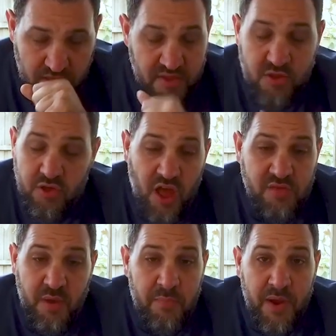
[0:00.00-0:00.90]
then you saw
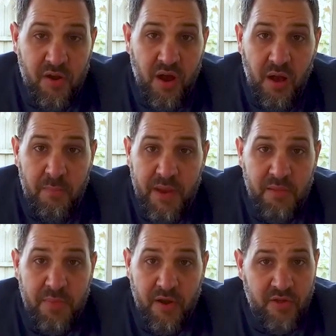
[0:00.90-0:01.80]
some
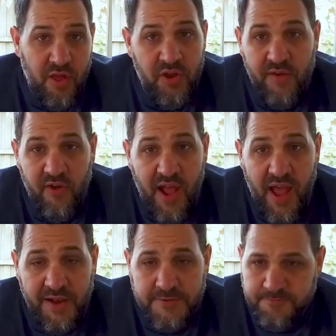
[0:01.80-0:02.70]
Abita beers that you never
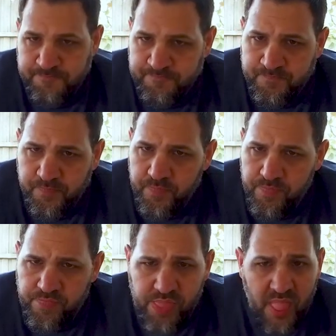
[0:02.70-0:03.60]
had,
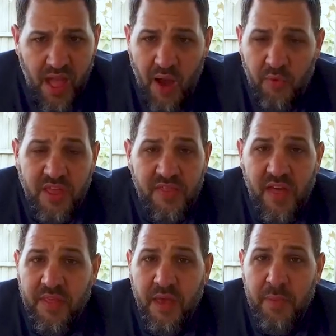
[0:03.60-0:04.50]
I would say
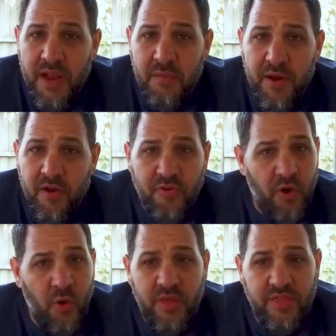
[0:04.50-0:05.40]
that the Abita beers
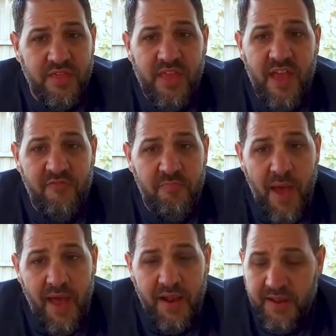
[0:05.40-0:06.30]
are always a safe
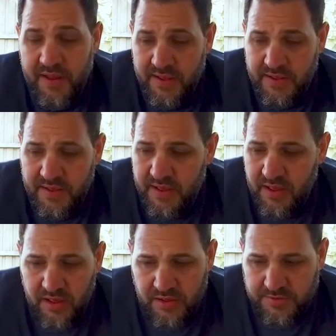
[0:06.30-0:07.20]
bet.
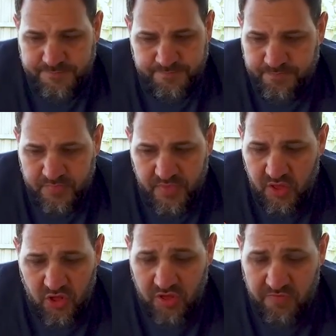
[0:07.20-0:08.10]

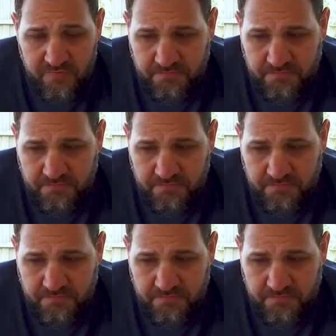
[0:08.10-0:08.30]
It's just